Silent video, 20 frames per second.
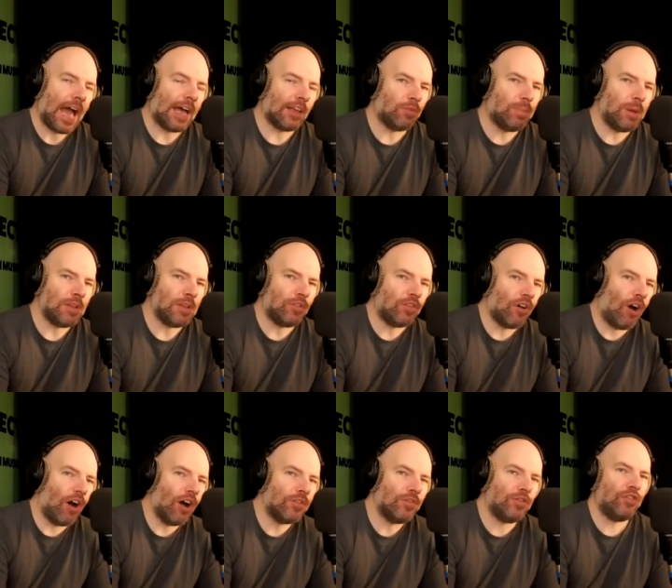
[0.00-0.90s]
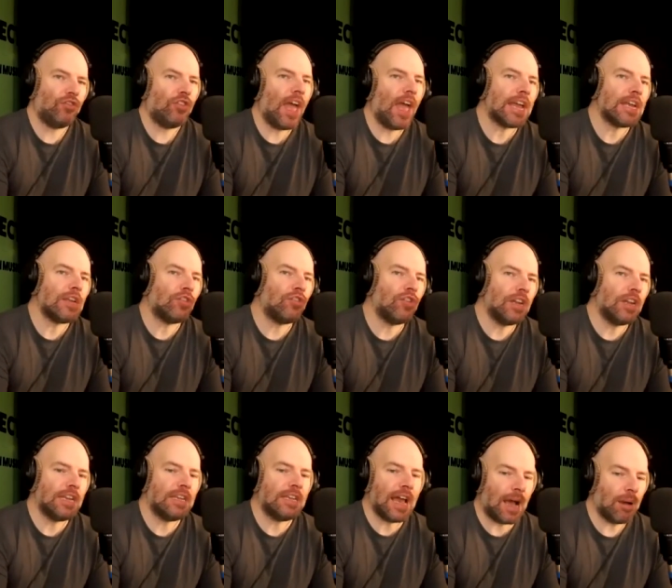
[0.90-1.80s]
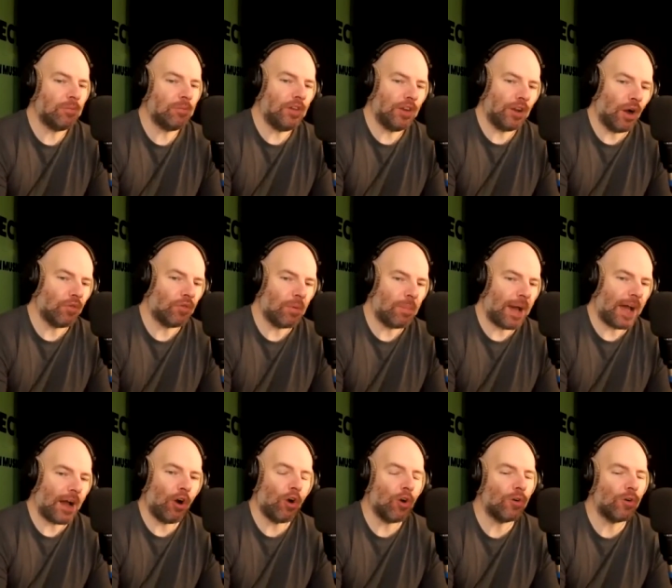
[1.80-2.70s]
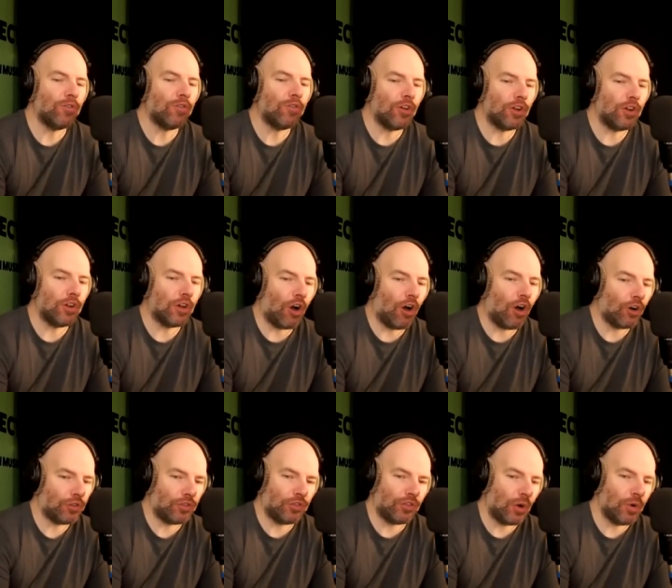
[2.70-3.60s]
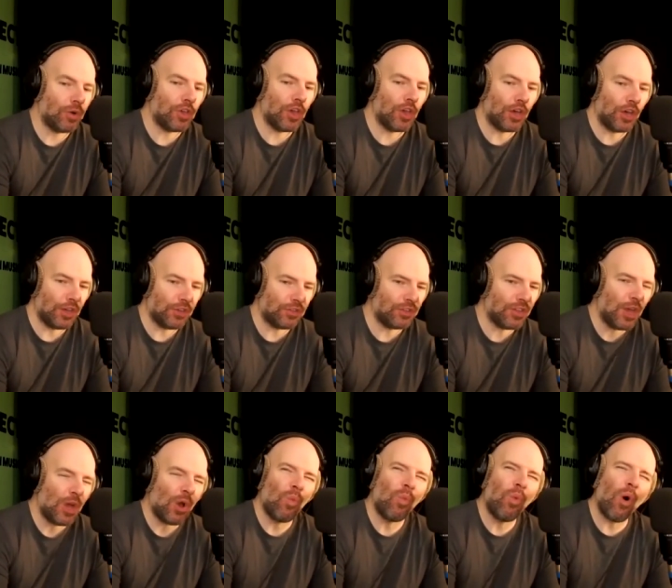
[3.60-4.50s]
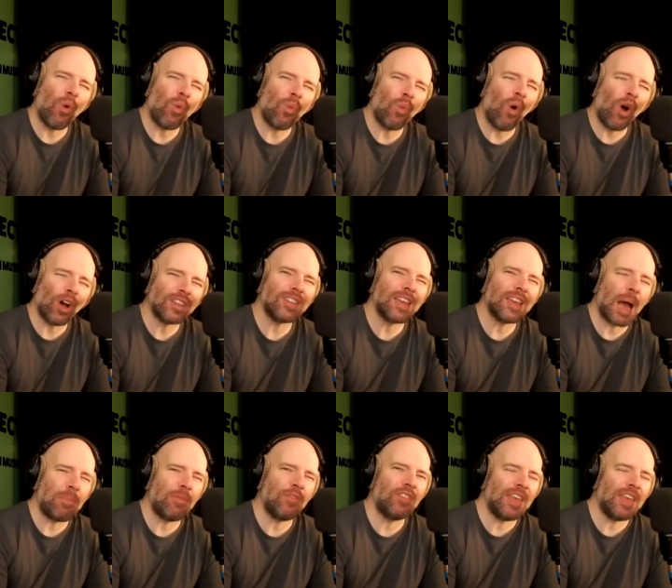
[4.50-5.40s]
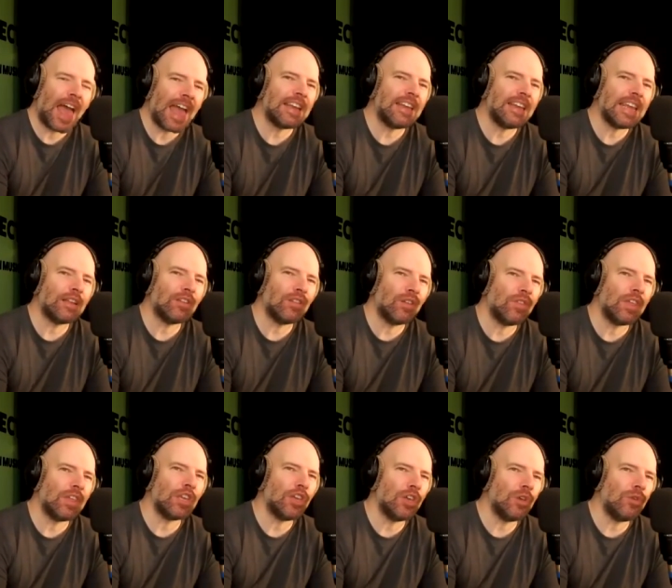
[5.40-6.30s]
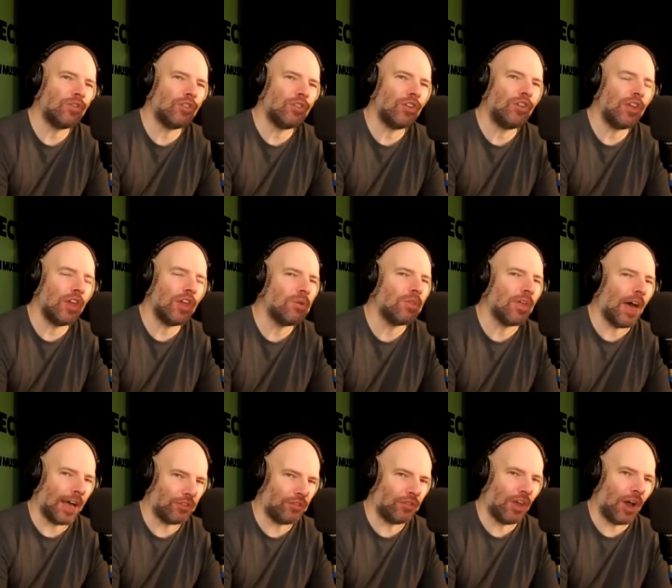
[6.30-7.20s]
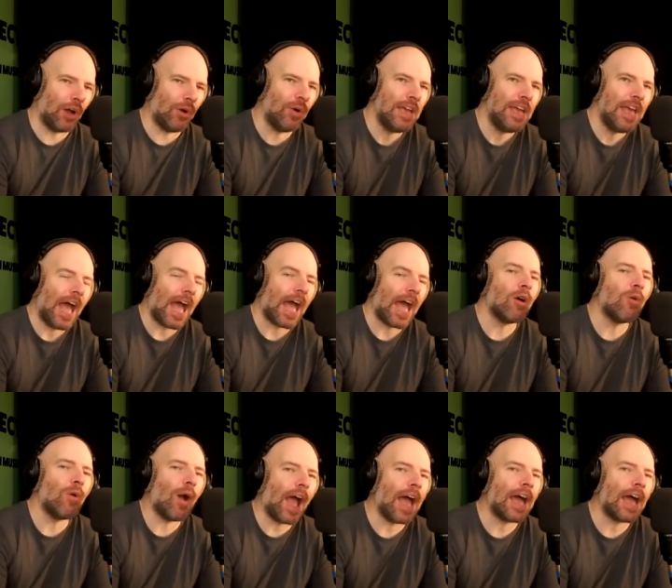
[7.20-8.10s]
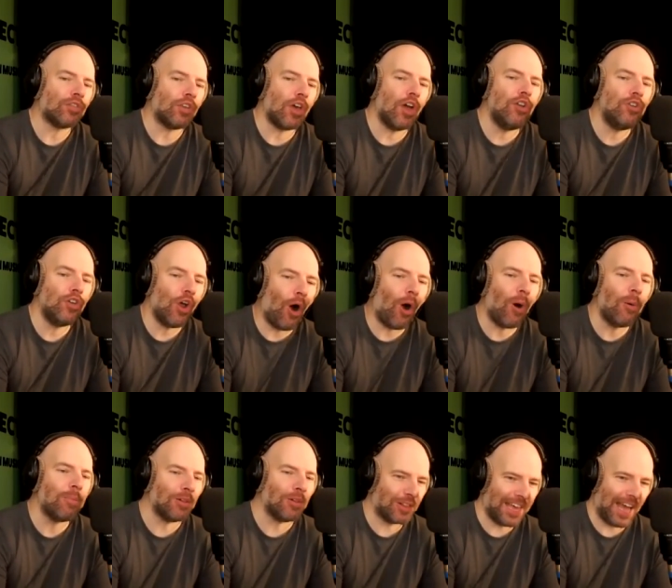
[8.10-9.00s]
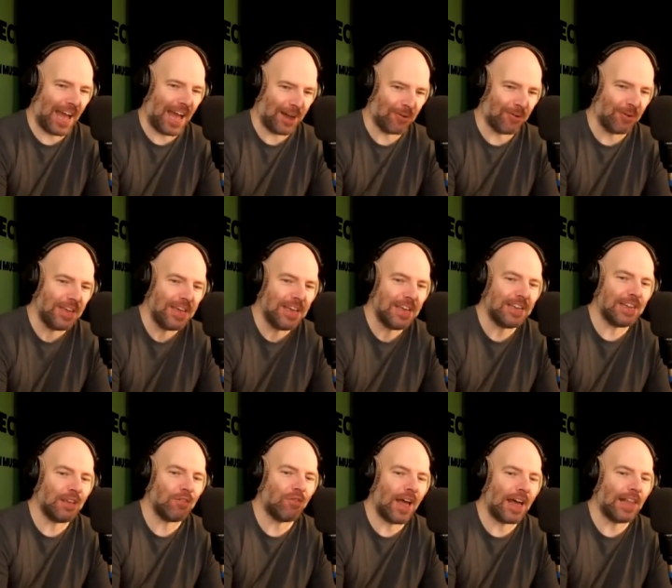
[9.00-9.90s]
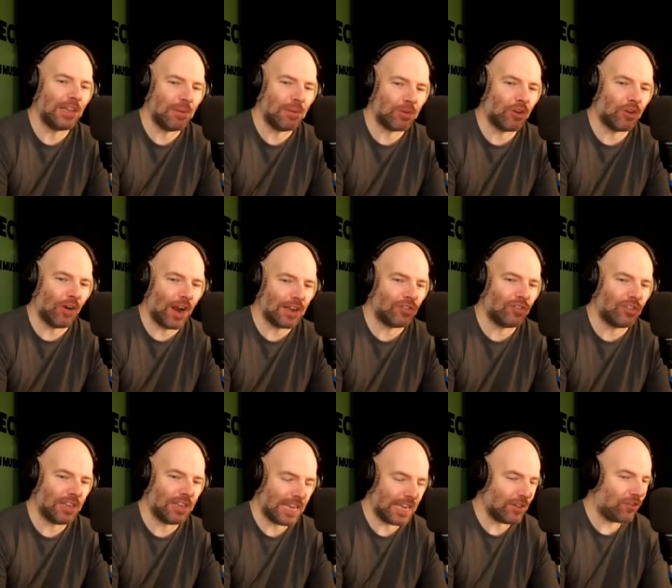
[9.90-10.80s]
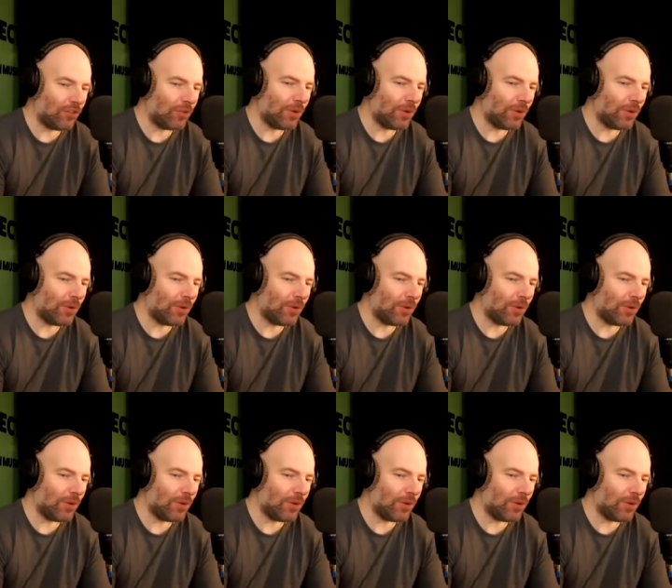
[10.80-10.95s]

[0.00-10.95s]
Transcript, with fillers: has been sort of changed and adapted over about 100 or so years. What, what type of techniques have they used to do that? So, how has a normal cow developed gradually